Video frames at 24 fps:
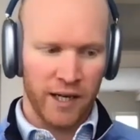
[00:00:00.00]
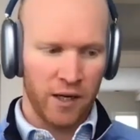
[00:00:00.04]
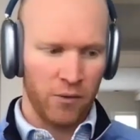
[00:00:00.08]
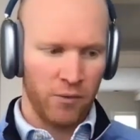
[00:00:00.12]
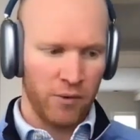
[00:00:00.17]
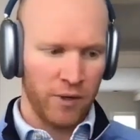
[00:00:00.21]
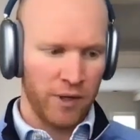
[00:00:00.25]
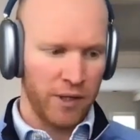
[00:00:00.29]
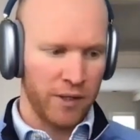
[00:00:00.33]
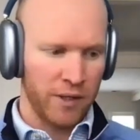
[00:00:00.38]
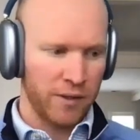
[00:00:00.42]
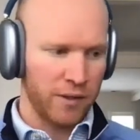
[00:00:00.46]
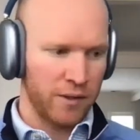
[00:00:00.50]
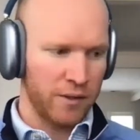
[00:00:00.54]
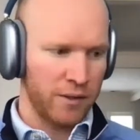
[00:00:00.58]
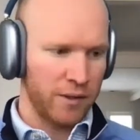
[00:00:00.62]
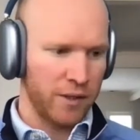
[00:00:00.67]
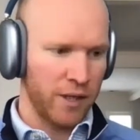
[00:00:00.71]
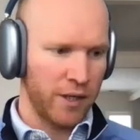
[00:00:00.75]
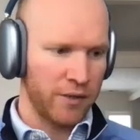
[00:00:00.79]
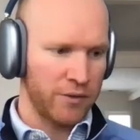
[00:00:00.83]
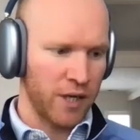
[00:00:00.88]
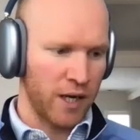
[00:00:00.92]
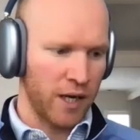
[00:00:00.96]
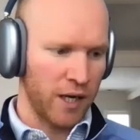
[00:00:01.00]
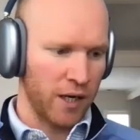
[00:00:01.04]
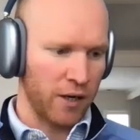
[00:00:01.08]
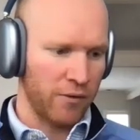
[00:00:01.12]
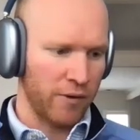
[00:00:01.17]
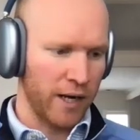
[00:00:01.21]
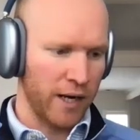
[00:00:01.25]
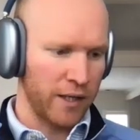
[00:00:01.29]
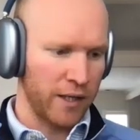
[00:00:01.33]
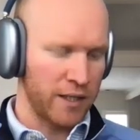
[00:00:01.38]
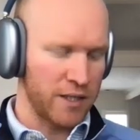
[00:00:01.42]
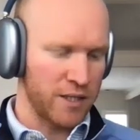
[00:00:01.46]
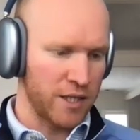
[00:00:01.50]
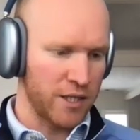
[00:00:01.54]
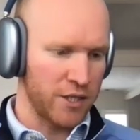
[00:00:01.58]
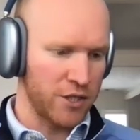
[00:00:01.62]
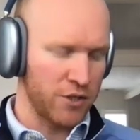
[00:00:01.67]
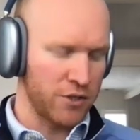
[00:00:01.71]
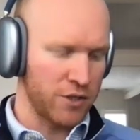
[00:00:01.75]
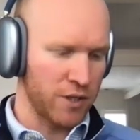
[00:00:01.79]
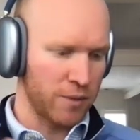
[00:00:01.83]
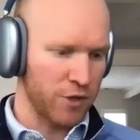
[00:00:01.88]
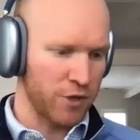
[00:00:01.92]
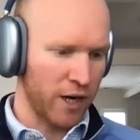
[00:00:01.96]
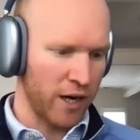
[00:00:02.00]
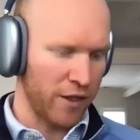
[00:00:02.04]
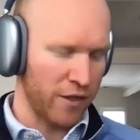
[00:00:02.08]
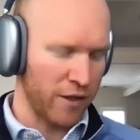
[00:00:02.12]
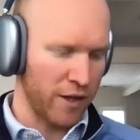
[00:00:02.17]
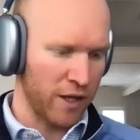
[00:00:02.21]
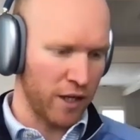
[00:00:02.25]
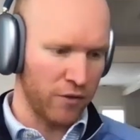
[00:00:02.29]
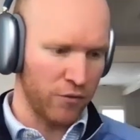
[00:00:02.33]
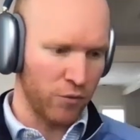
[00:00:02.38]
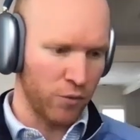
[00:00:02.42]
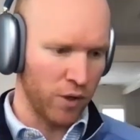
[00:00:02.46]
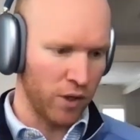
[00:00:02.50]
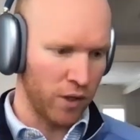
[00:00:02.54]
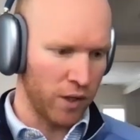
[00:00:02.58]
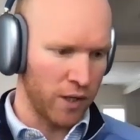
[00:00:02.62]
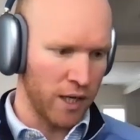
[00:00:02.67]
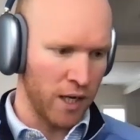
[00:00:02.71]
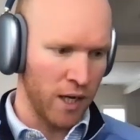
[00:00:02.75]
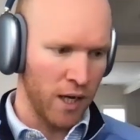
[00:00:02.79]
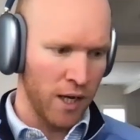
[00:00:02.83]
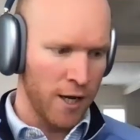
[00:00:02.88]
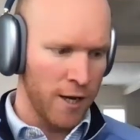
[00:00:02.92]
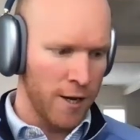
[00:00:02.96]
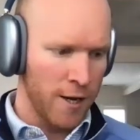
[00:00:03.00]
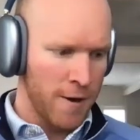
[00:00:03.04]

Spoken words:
I don't want to, talk around these issues. I'm trying to think of really,